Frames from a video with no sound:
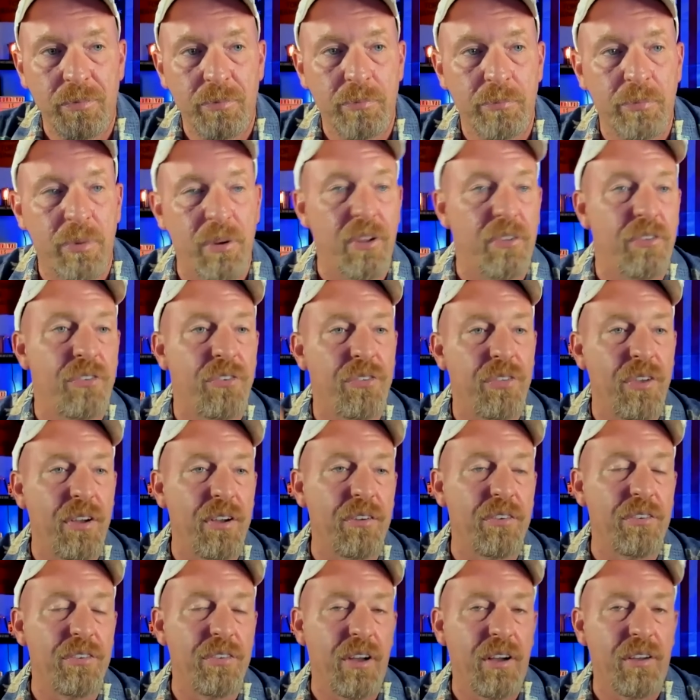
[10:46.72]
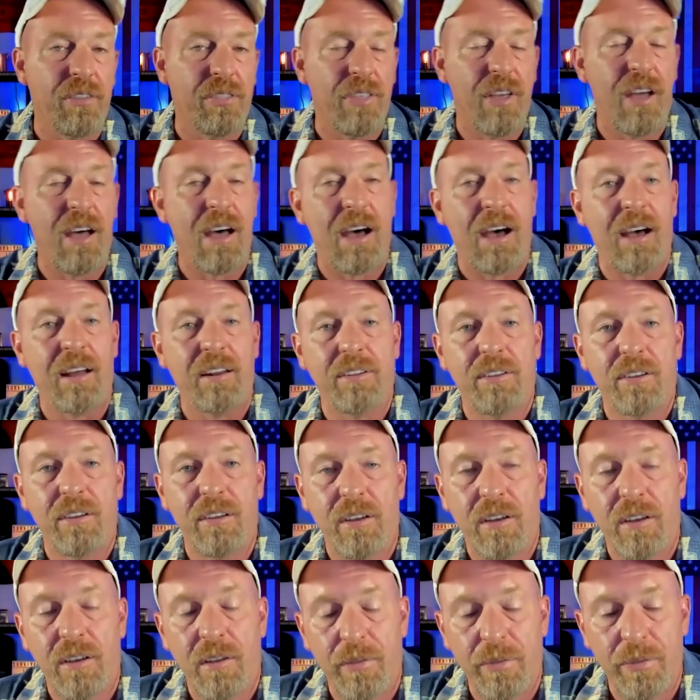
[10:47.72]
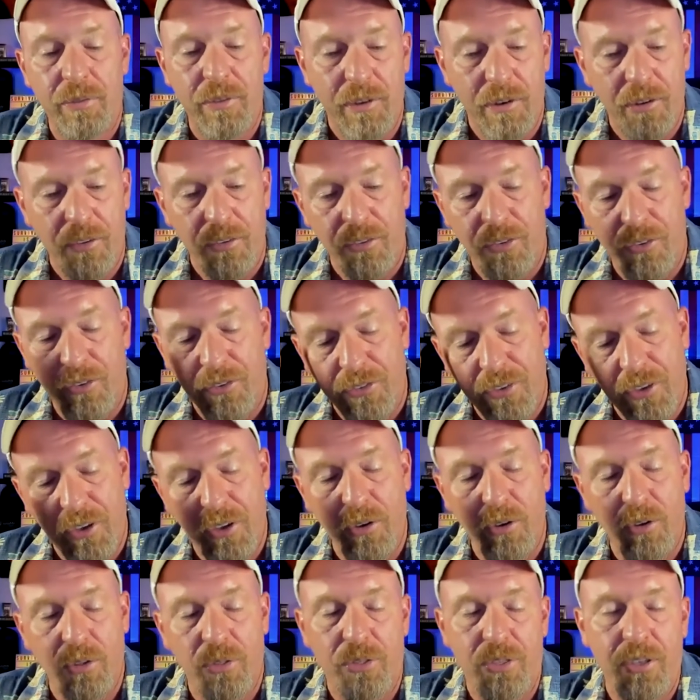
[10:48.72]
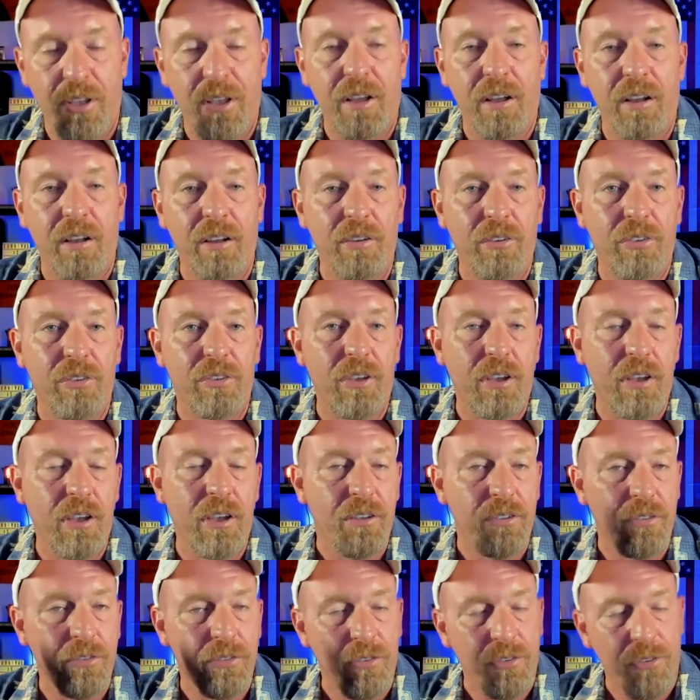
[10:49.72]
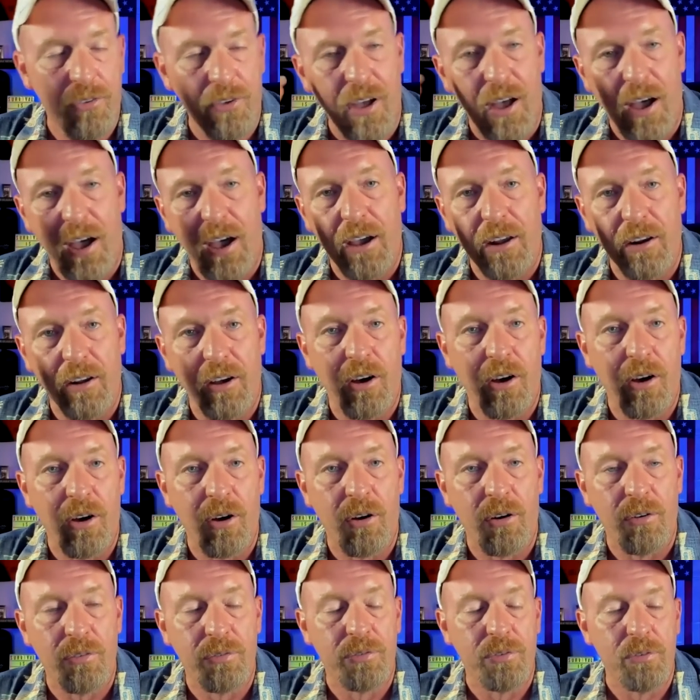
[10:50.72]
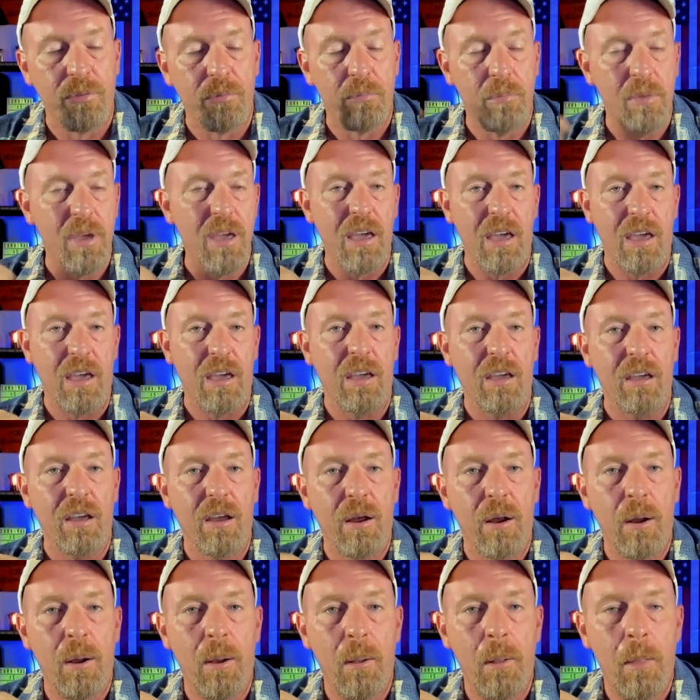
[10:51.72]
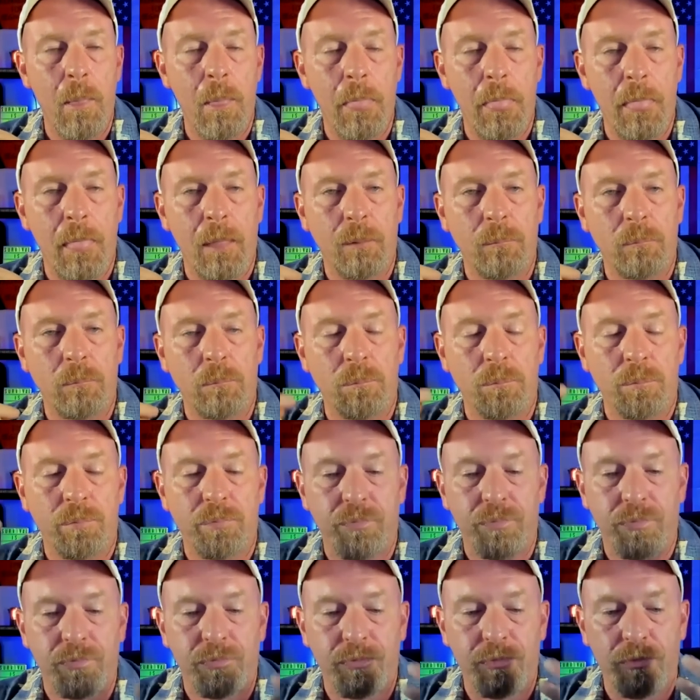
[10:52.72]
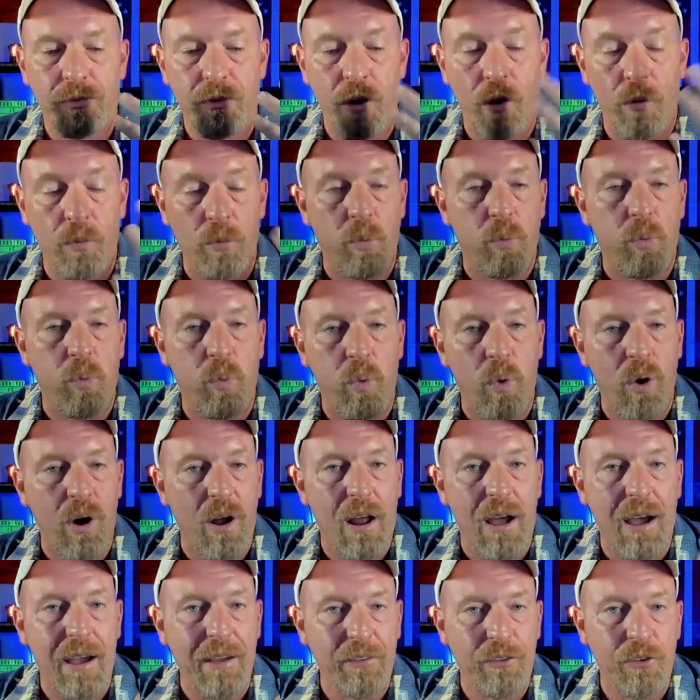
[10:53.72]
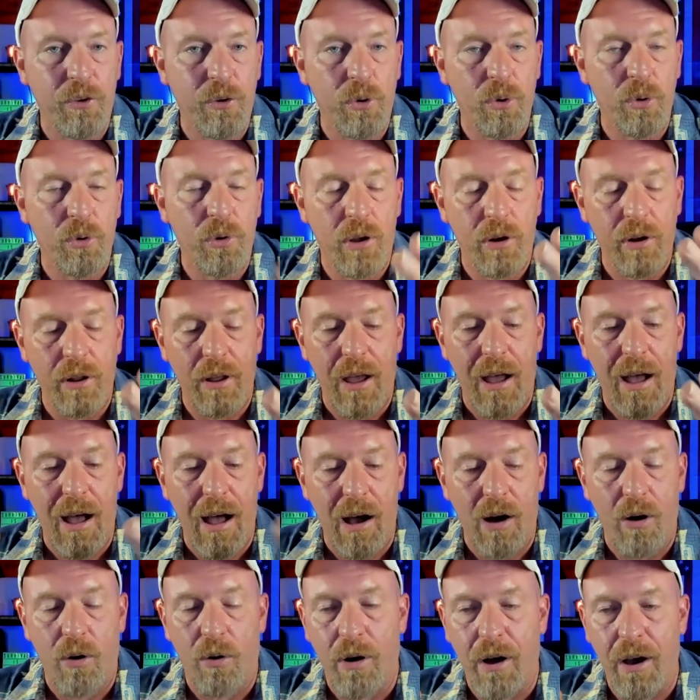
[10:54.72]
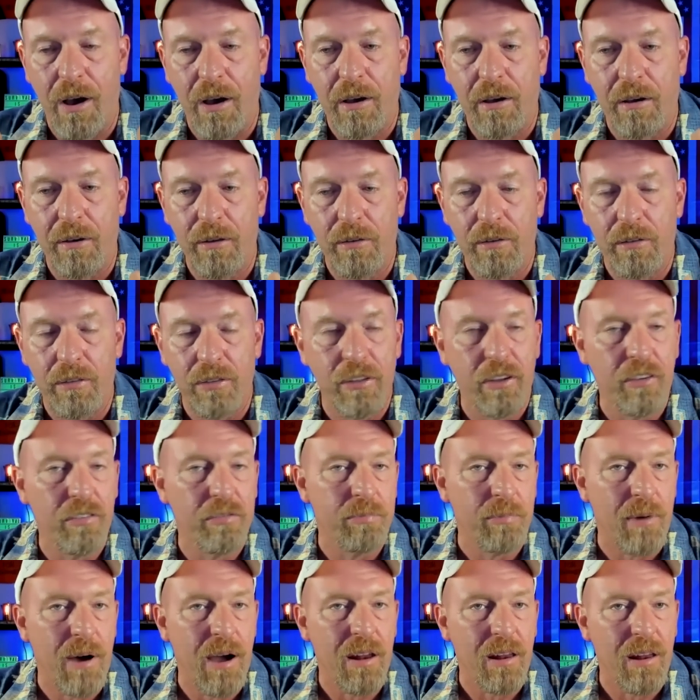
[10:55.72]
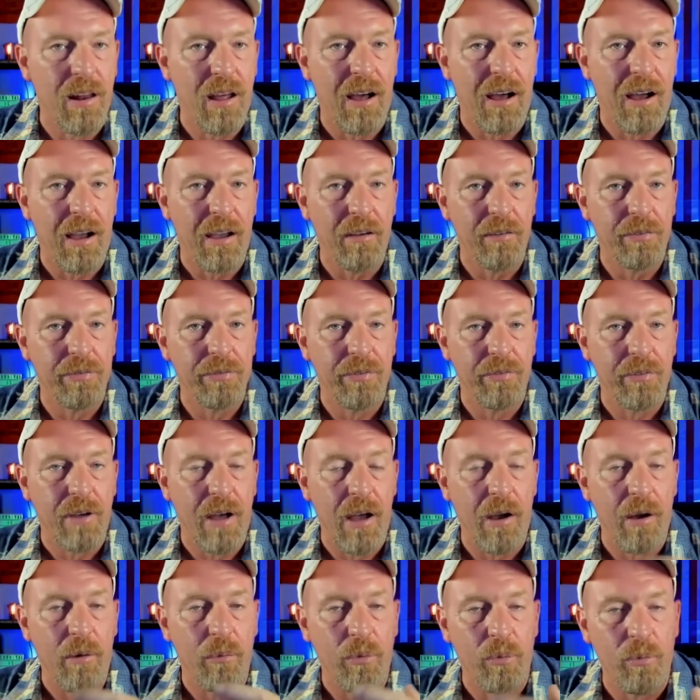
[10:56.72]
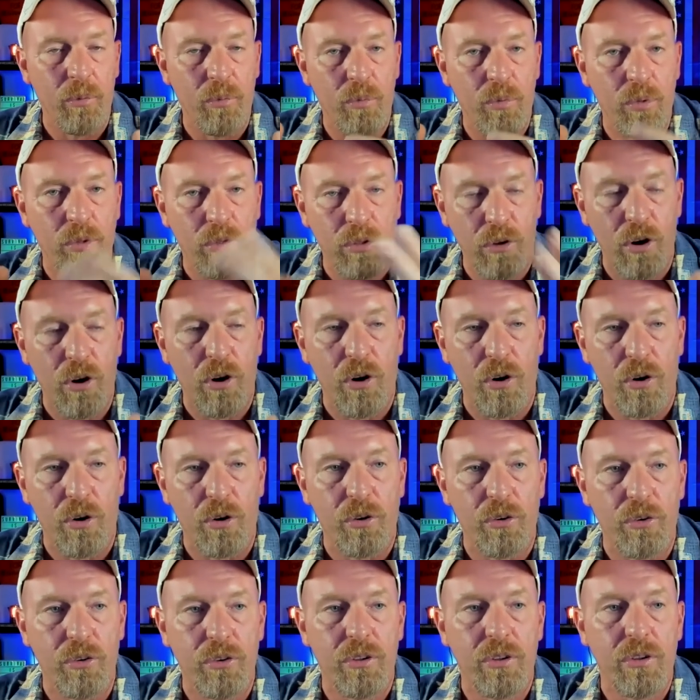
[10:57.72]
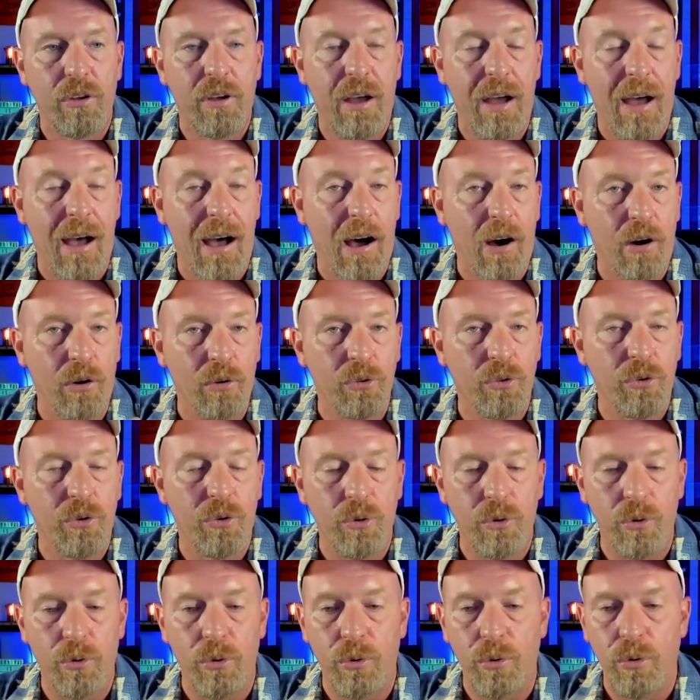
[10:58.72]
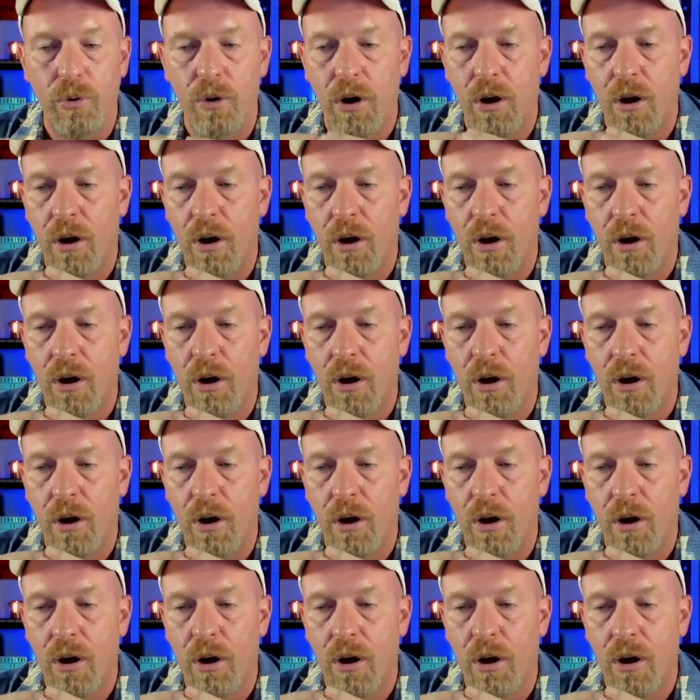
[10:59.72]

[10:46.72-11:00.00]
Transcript: But it's things like that that instilled things inside of me of what I do and how I live my life. I learned how to